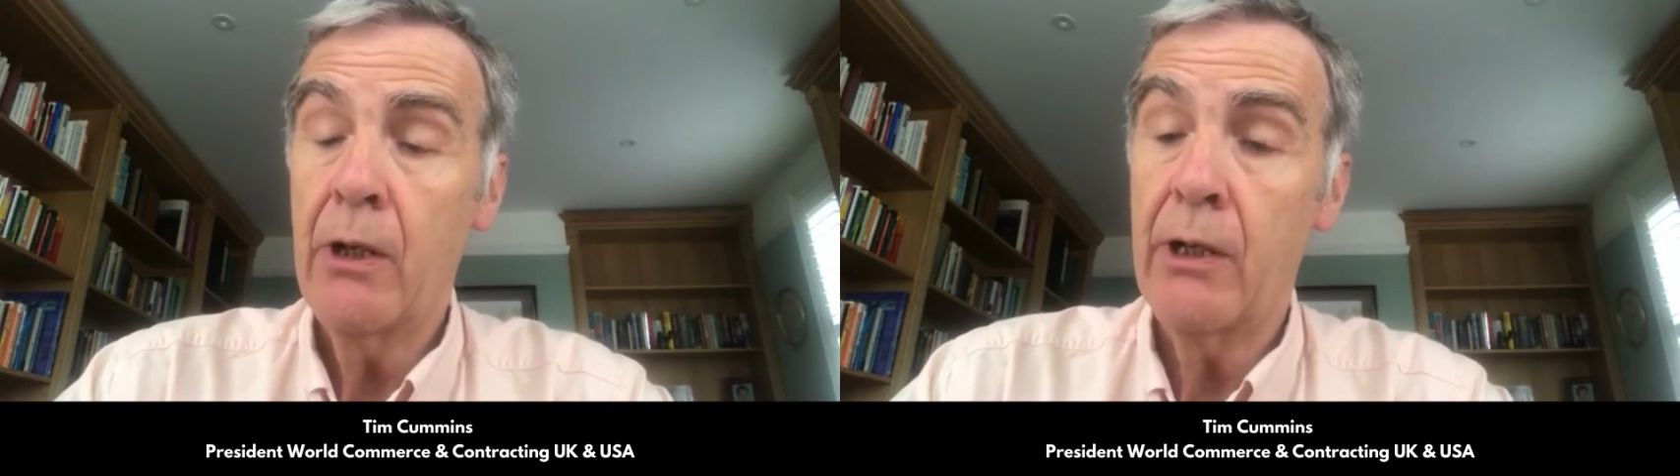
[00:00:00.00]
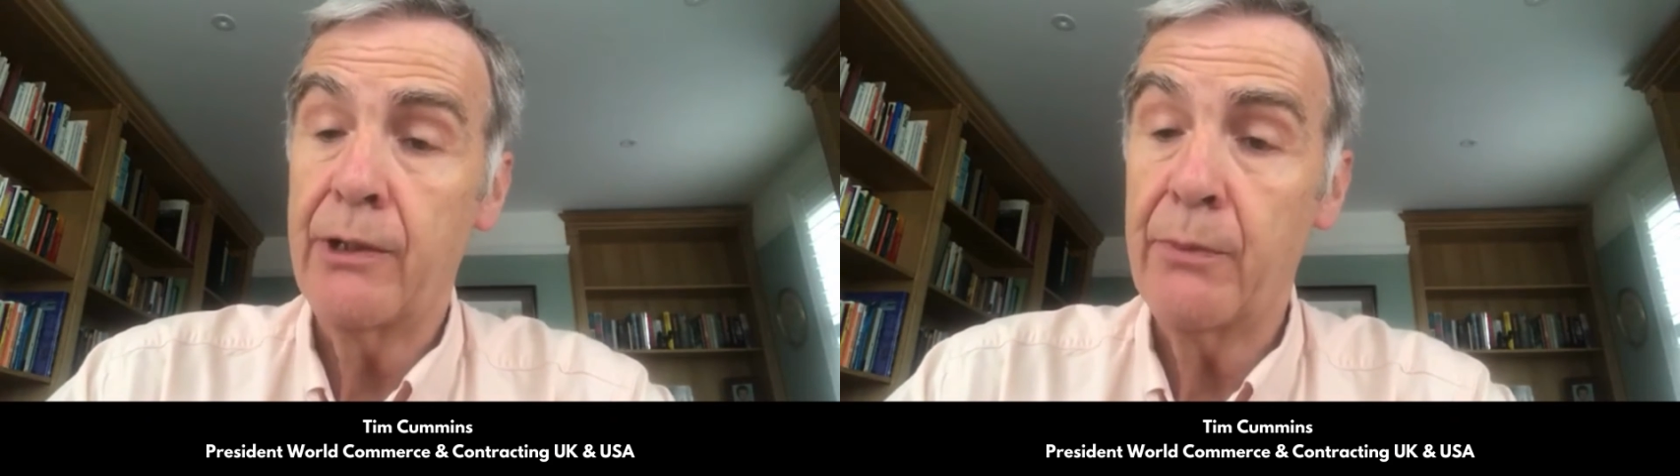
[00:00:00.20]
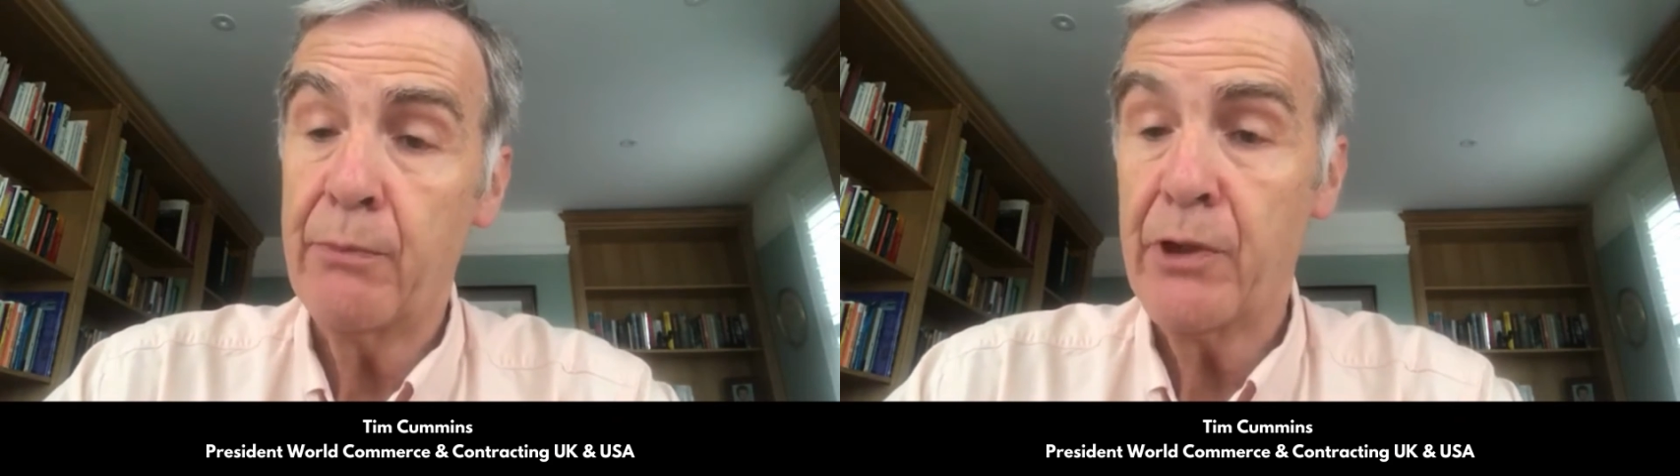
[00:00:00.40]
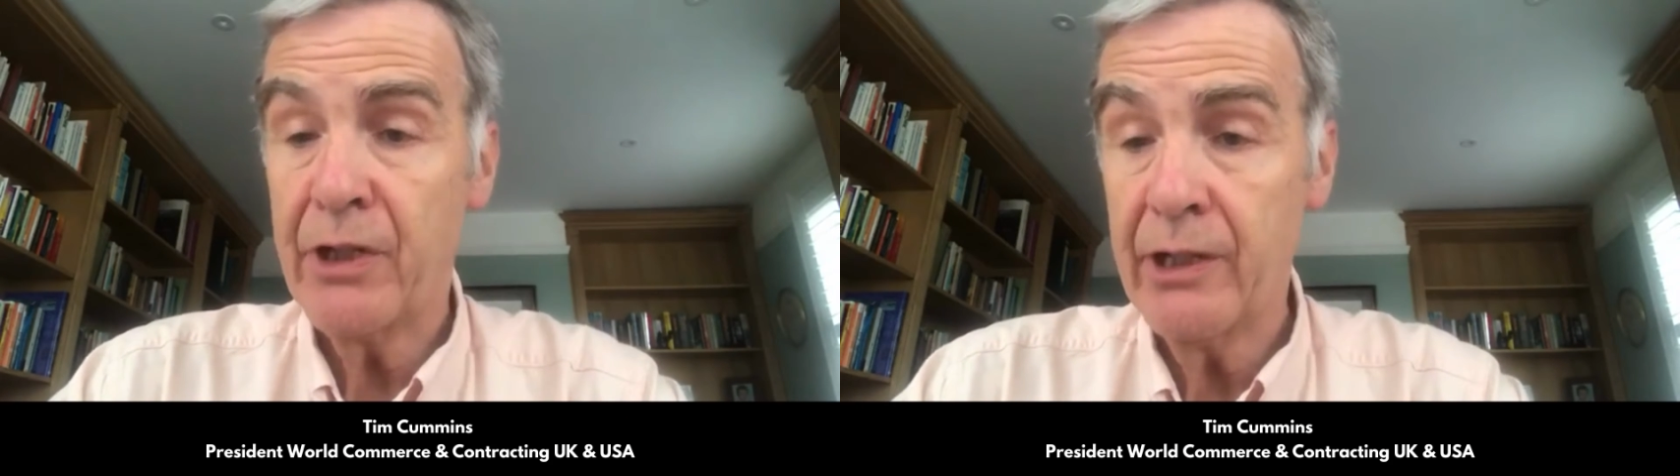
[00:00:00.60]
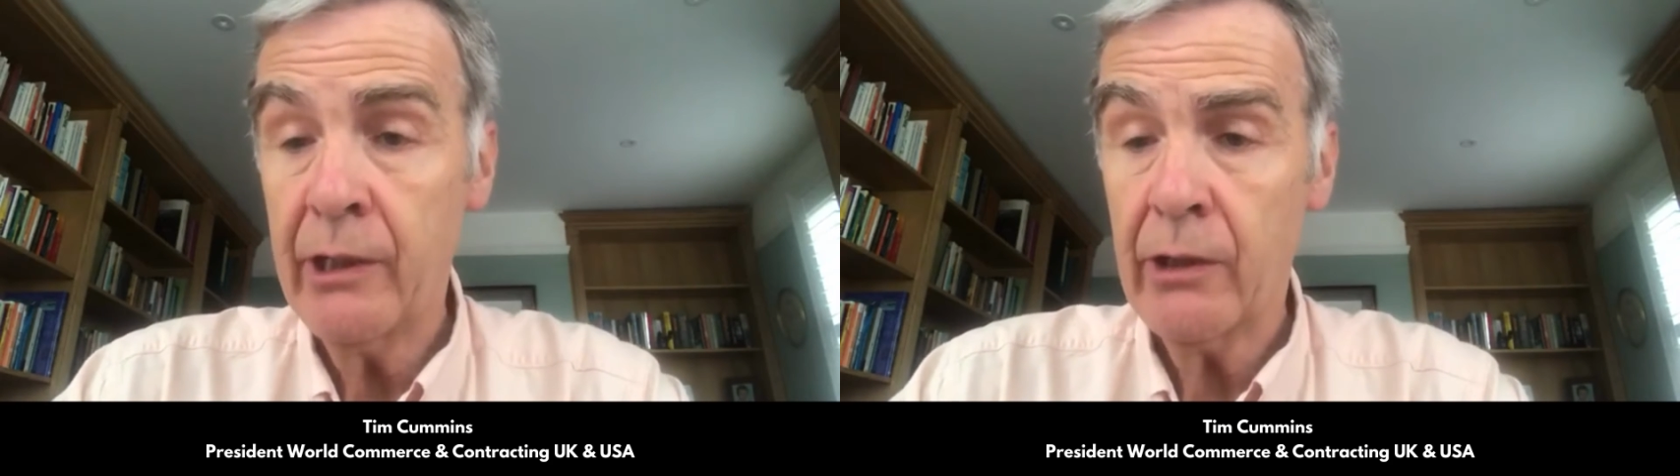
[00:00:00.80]
either
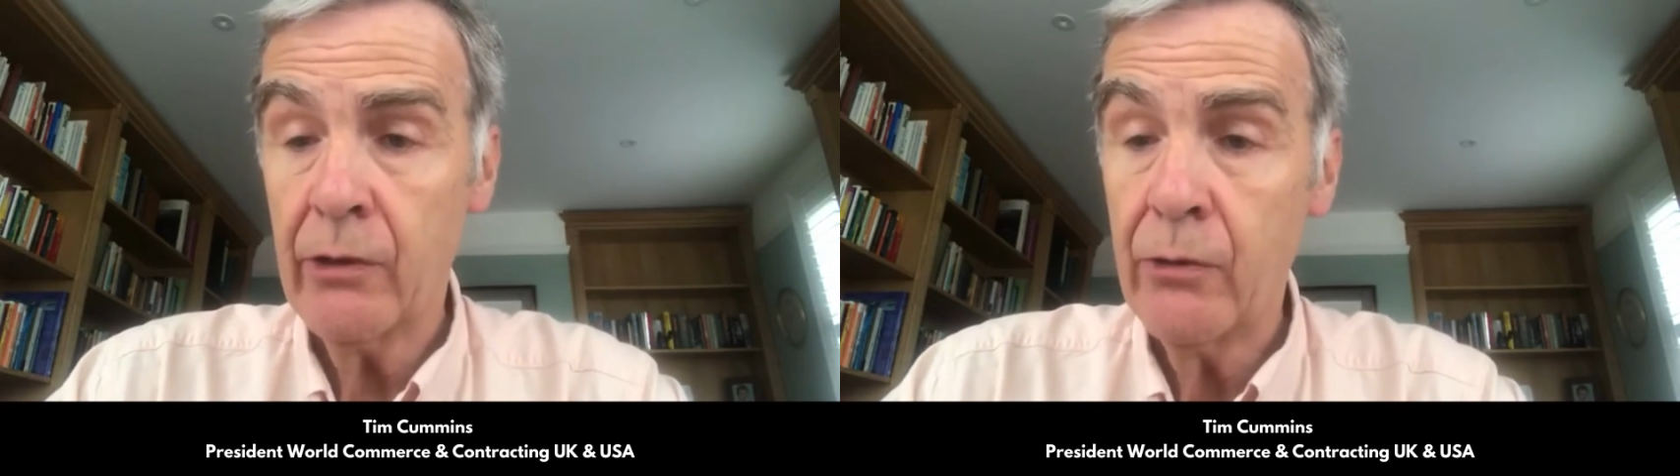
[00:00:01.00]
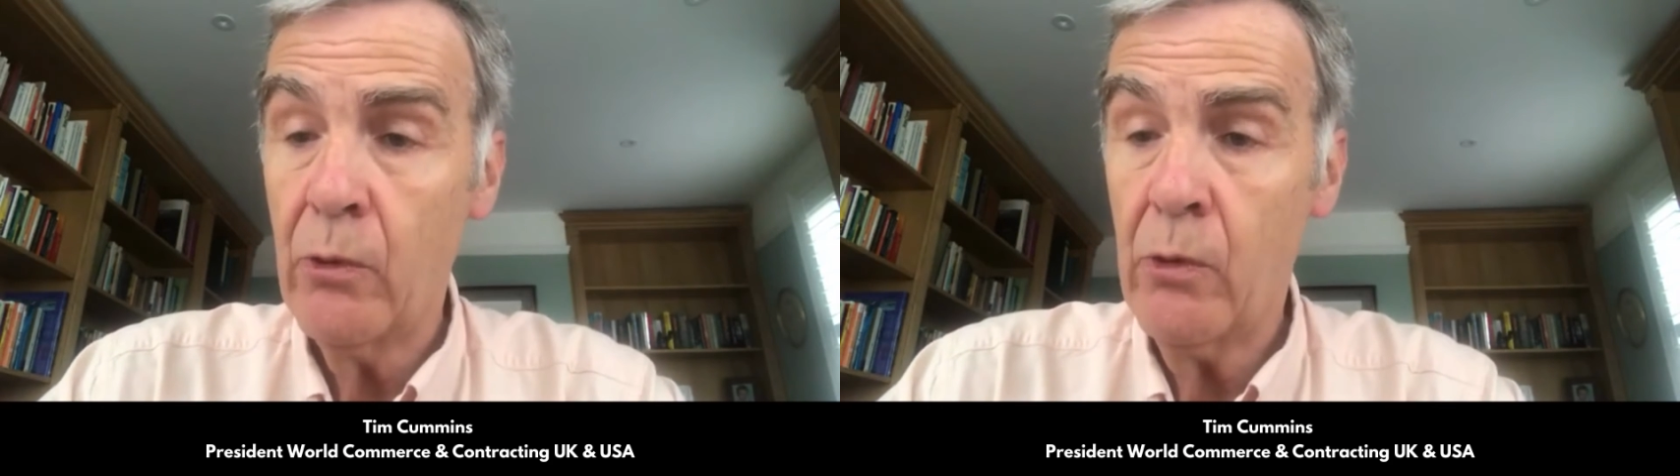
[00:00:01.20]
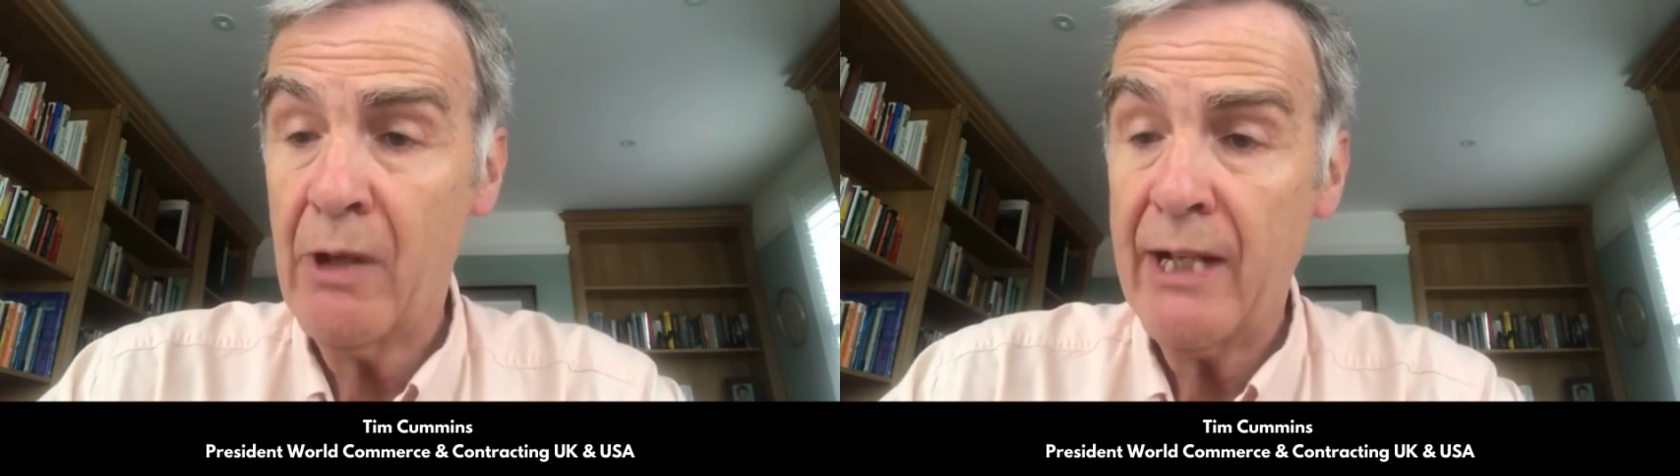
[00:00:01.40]
predict or